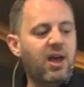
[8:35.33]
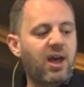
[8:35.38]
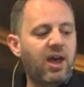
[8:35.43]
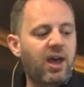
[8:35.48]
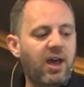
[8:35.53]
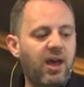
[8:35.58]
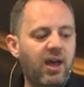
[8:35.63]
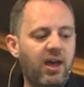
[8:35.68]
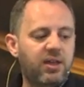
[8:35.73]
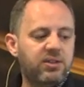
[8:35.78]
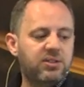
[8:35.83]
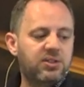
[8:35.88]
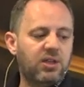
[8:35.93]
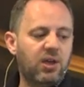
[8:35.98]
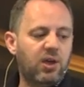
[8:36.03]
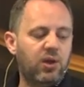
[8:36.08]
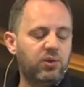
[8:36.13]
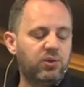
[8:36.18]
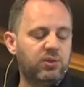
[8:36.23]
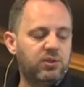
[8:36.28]

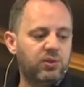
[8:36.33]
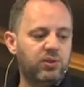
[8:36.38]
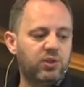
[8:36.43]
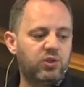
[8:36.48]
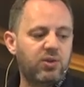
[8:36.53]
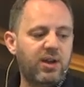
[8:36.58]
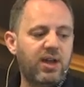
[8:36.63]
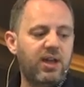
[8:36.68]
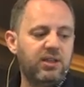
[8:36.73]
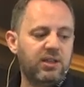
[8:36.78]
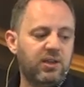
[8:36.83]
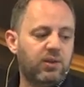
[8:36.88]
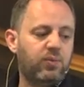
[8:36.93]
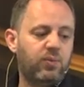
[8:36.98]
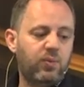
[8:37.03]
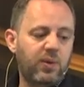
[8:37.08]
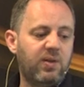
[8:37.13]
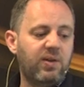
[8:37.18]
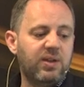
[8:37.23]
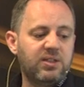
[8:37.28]
So to address,
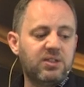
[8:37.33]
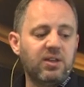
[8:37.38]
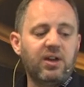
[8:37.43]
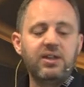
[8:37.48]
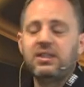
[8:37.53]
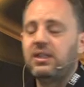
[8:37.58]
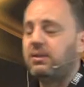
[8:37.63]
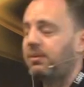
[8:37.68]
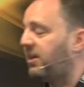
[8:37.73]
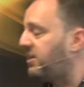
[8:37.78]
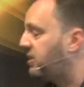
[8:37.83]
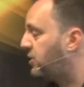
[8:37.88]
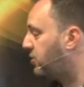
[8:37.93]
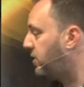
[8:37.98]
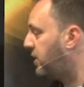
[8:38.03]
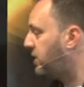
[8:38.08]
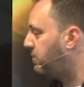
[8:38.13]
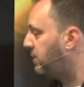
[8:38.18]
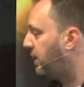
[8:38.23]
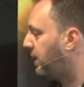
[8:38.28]
we're excited about these
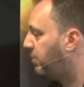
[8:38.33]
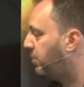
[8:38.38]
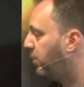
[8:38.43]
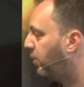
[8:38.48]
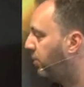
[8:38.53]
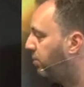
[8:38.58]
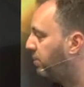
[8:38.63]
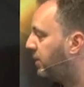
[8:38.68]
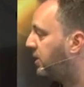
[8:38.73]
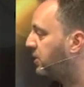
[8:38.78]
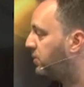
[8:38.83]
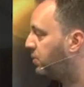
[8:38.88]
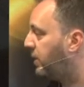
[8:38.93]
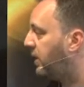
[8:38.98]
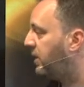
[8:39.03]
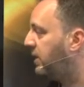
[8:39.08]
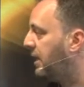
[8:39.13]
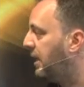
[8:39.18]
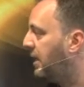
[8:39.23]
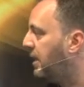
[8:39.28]
trends being important because
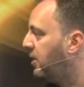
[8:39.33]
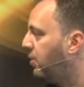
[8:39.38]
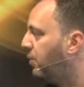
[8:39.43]
we